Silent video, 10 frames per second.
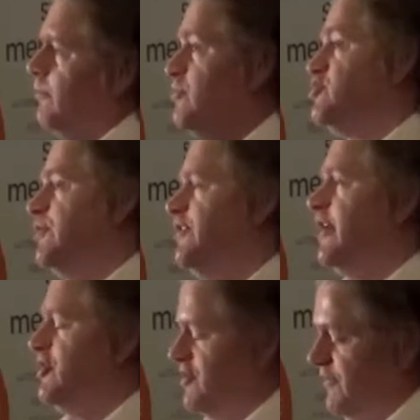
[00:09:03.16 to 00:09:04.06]
between the
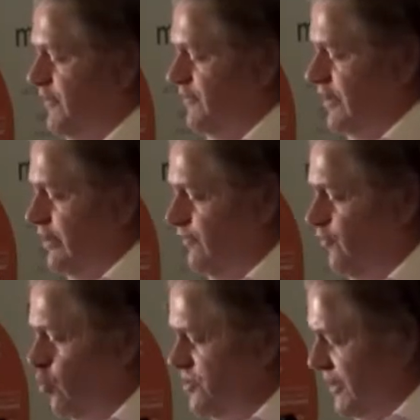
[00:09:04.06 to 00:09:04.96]
ages of 15 and
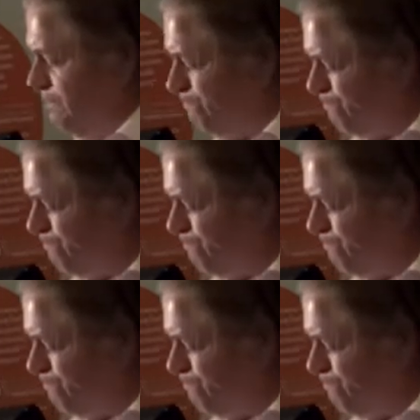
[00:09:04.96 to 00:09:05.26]
40.